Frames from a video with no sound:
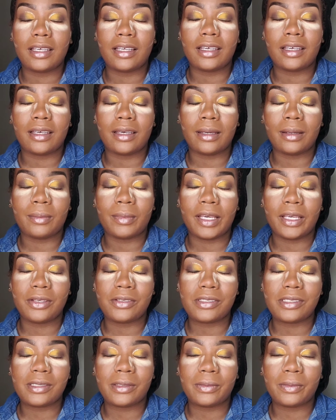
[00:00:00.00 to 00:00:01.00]
I
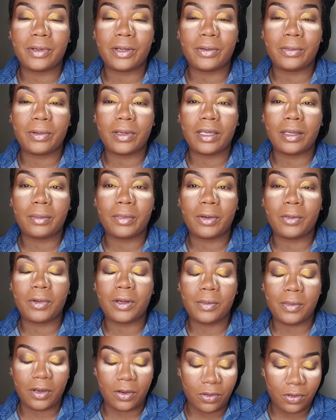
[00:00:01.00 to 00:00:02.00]
used to work with him at one
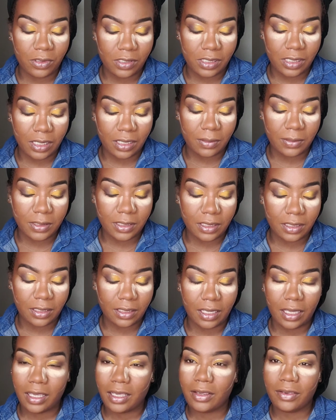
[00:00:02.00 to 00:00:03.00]
of my old jobs, and
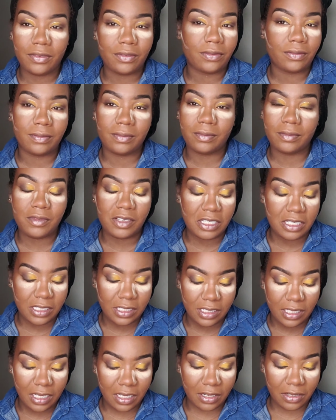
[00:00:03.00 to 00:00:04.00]
like we
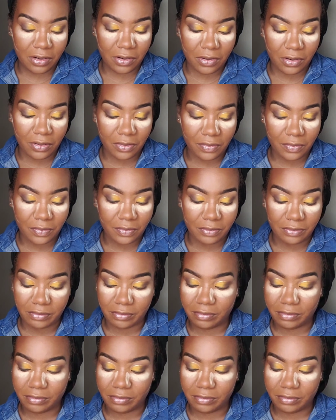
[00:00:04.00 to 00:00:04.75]
just hit it off.